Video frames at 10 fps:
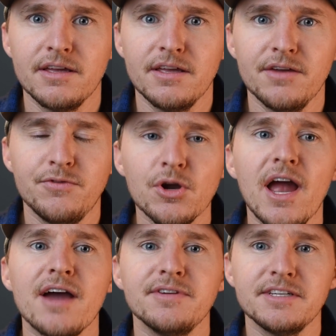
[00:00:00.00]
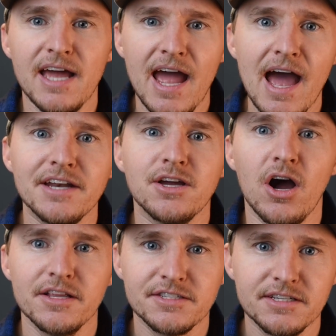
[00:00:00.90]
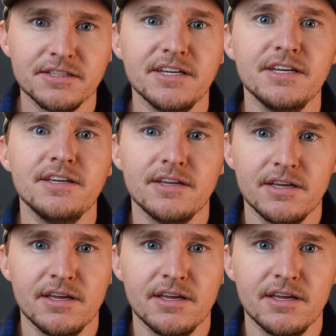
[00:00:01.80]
If you're having to add constantly,